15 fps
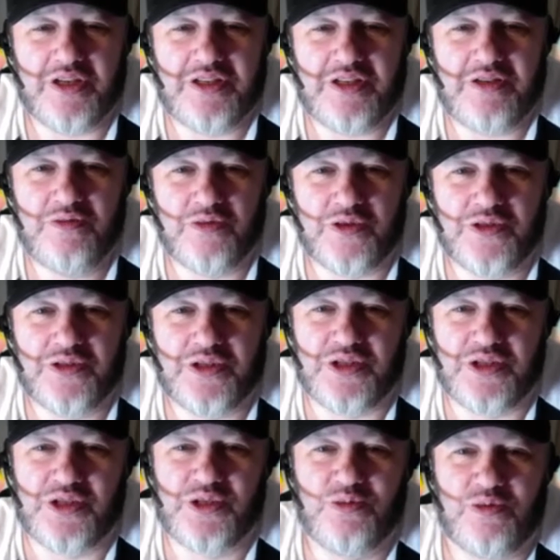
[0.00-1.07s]
I didn't want to
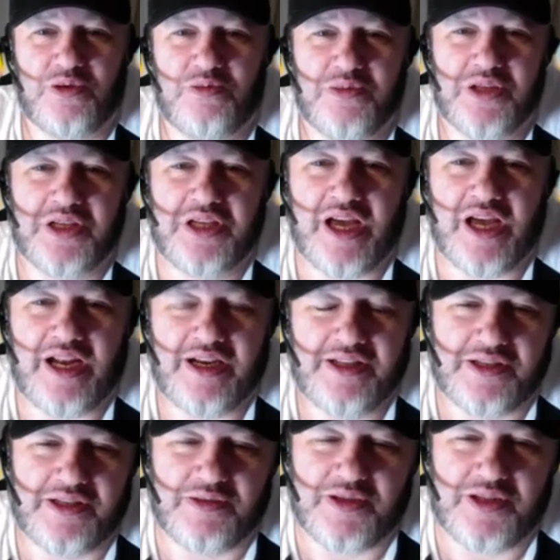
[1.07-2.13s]
swamp the
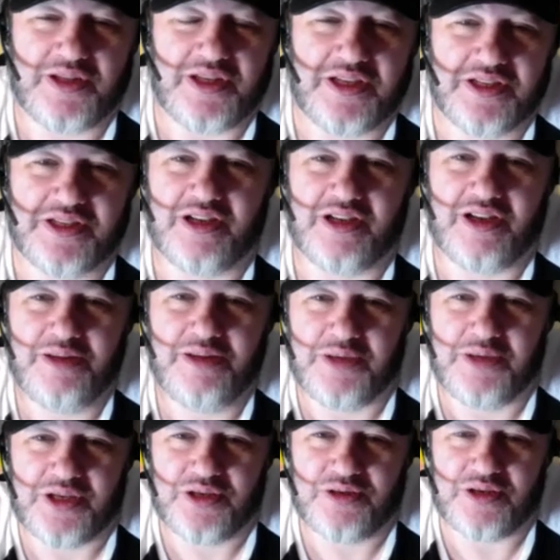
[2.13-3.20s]
calendar with things that I'm
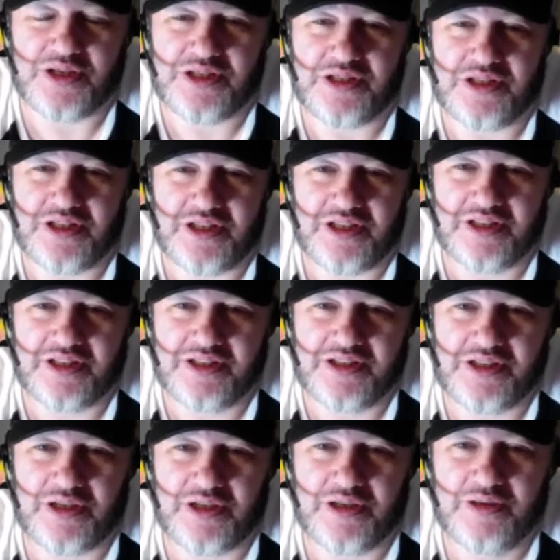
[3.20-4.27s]
interested in.
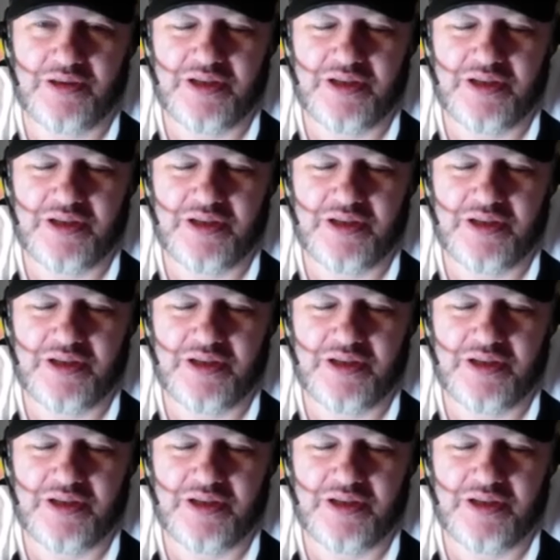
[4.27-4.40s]
So